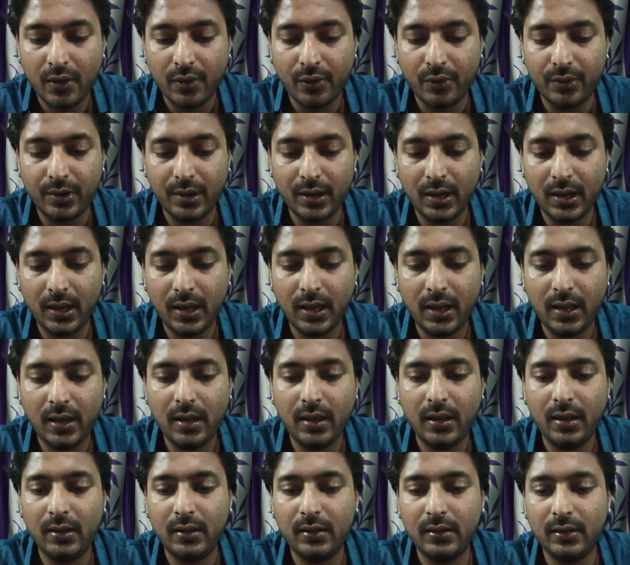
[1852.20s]

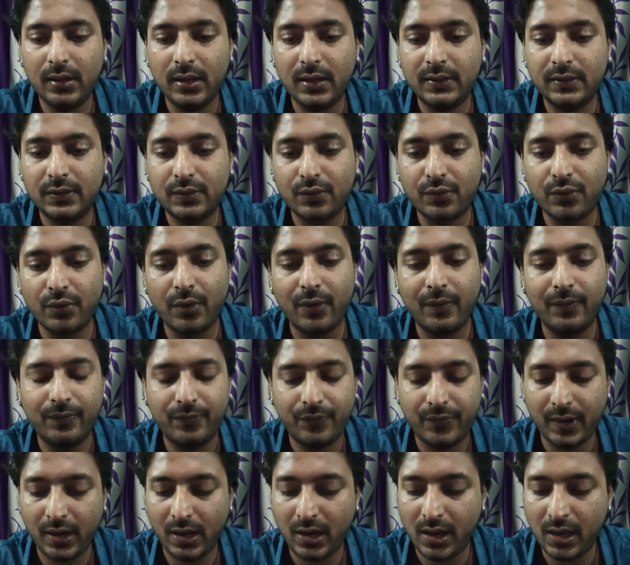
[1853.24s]
Only this chrome
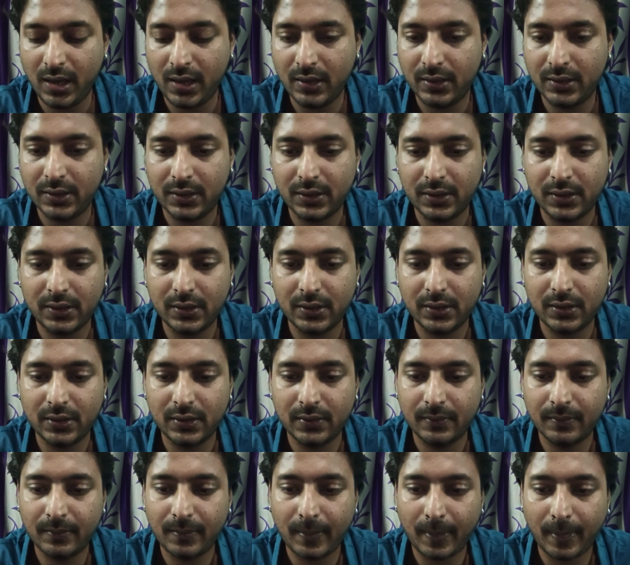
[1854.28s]
finish
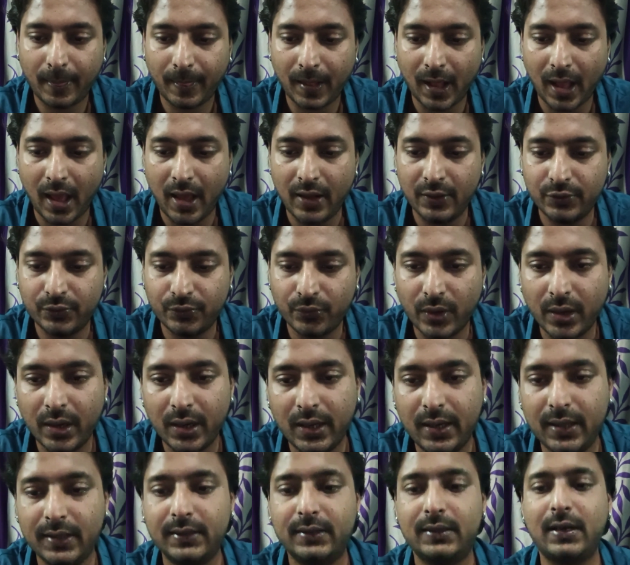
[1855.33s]
has
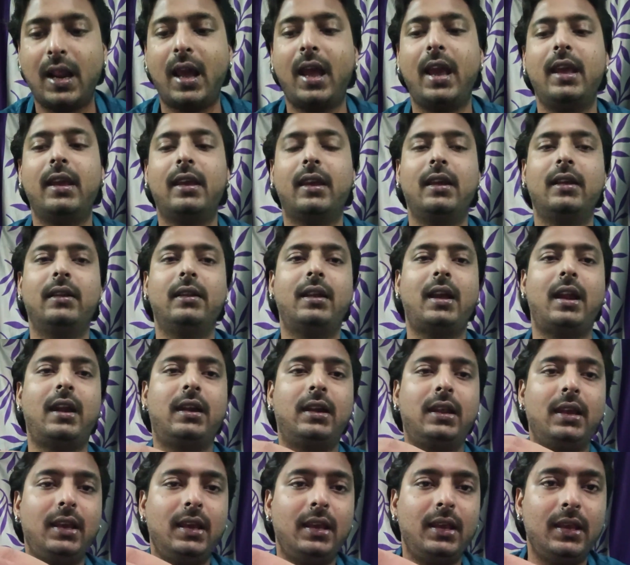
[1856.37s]
one dislike,
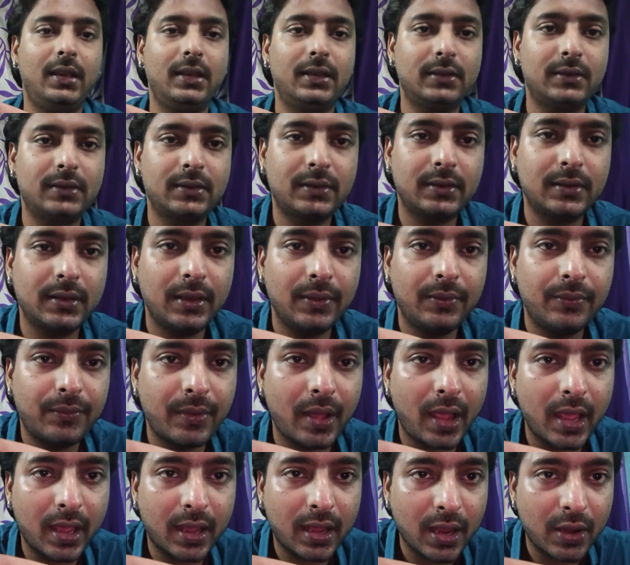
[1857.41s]
that is, if
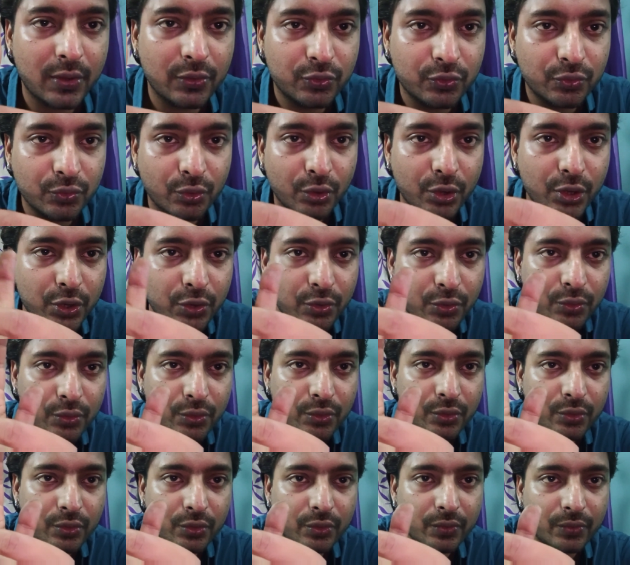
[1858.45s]
I can show
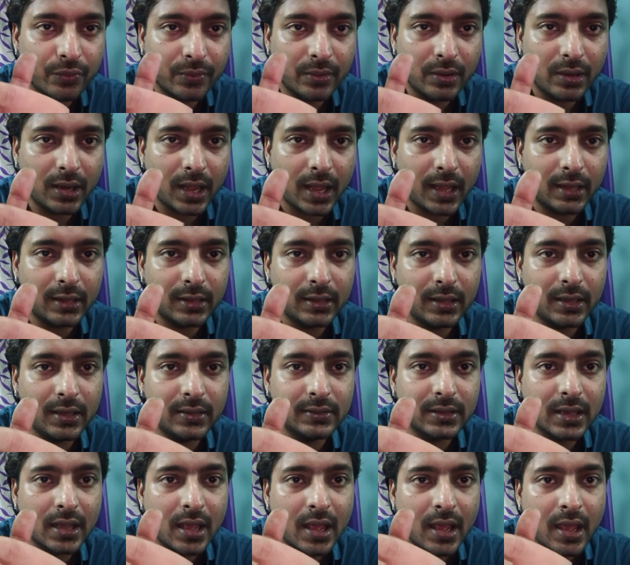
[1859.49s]
you like this,